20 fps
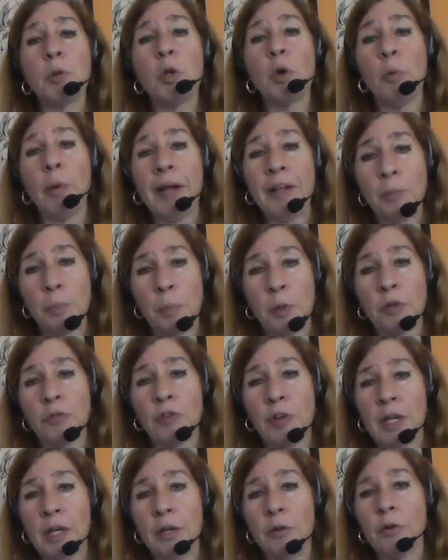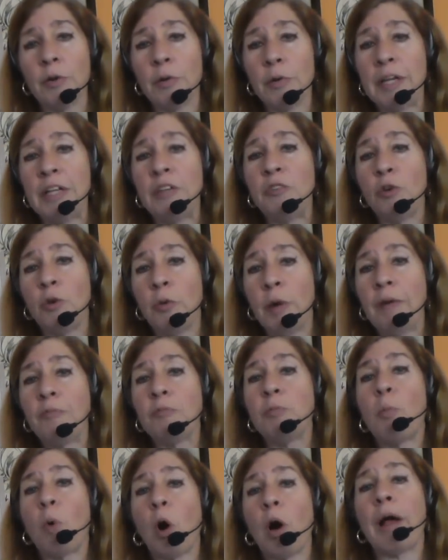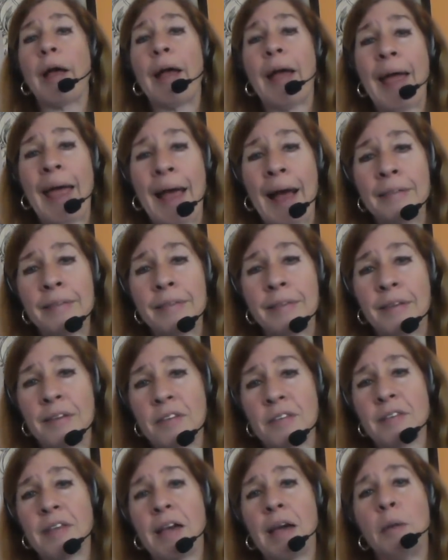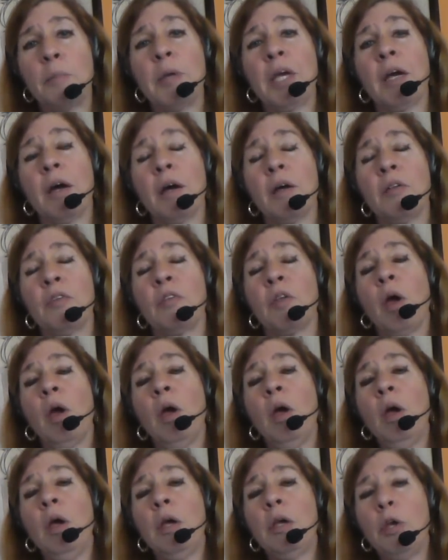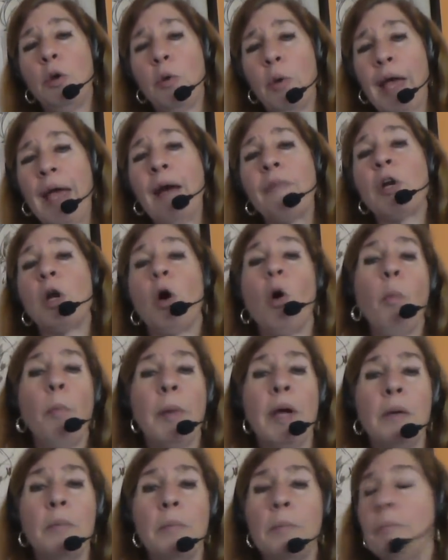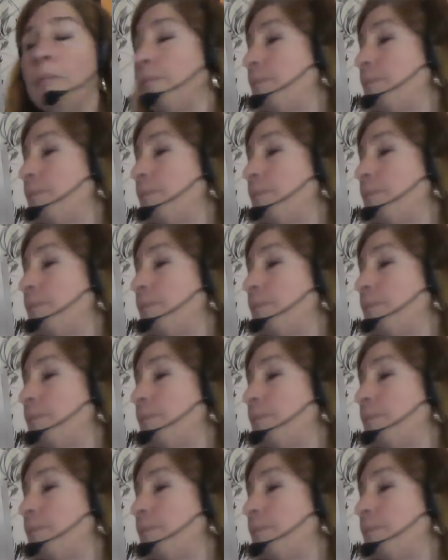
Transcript: blue rays, particularly, do have more at this time because you have it open.